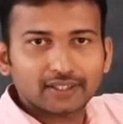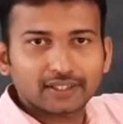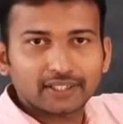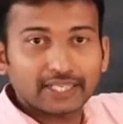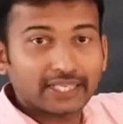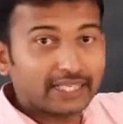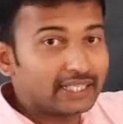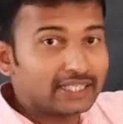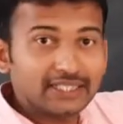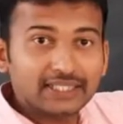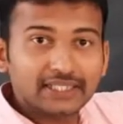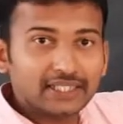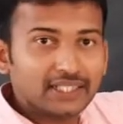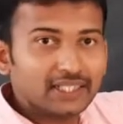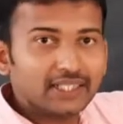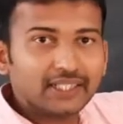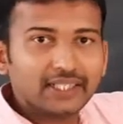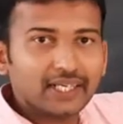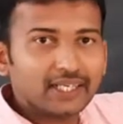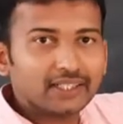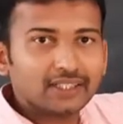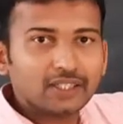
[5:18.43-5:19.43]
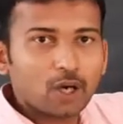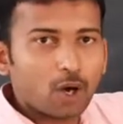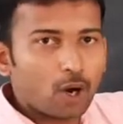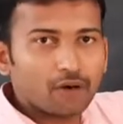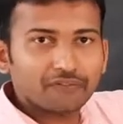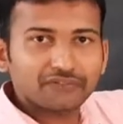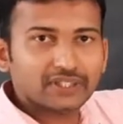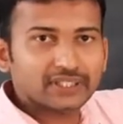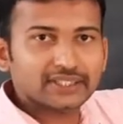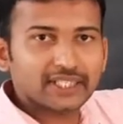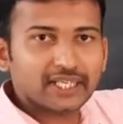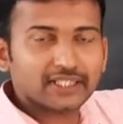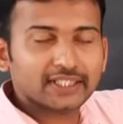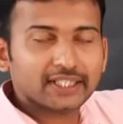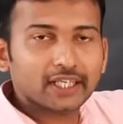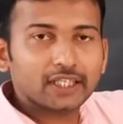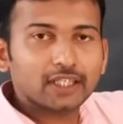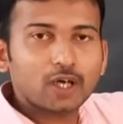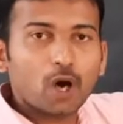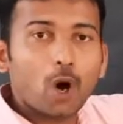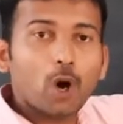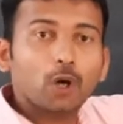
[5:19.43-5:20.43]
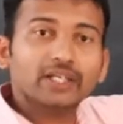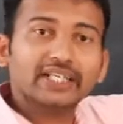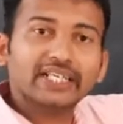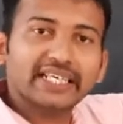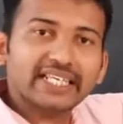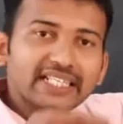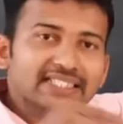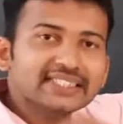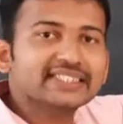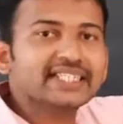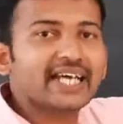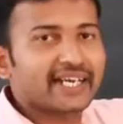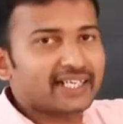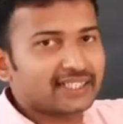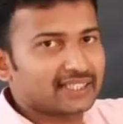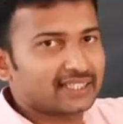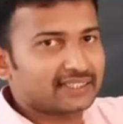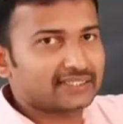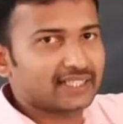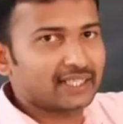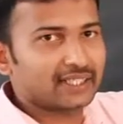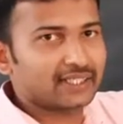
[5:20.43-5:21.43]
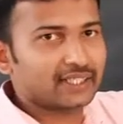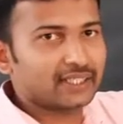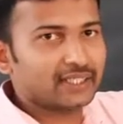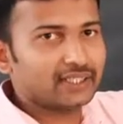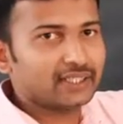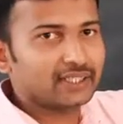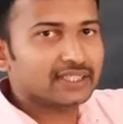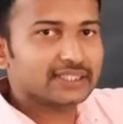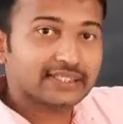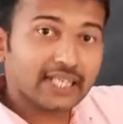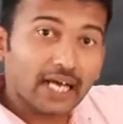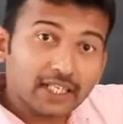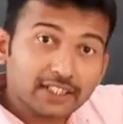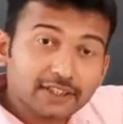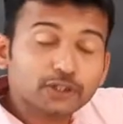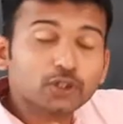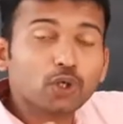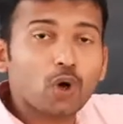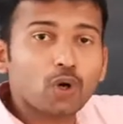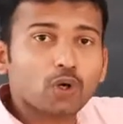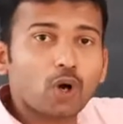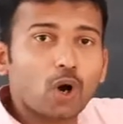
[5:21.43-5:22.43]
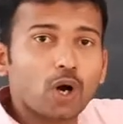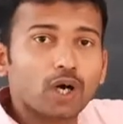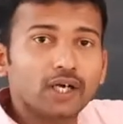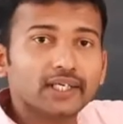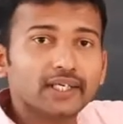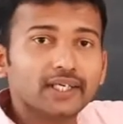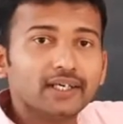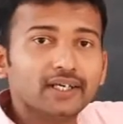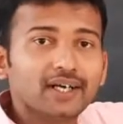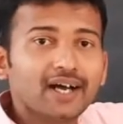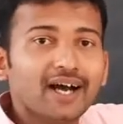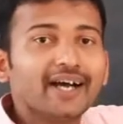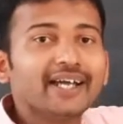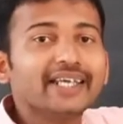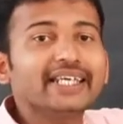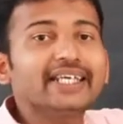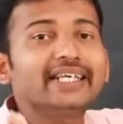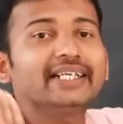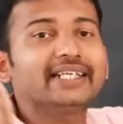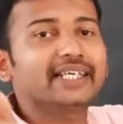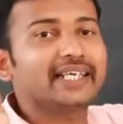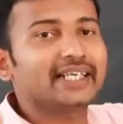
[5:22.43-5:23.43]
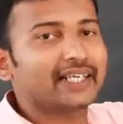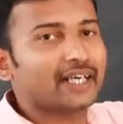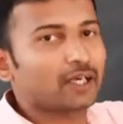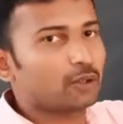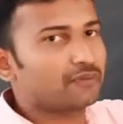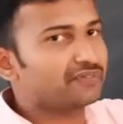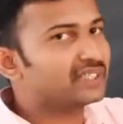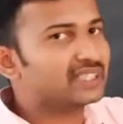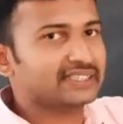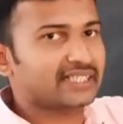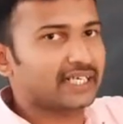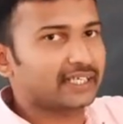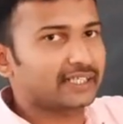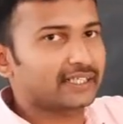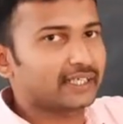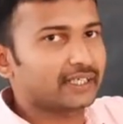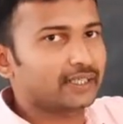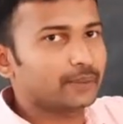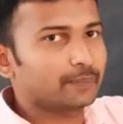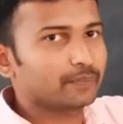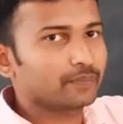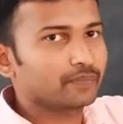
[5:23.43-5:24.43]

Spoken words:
Interior of the circle or inside the circle is also called a interior of the circle.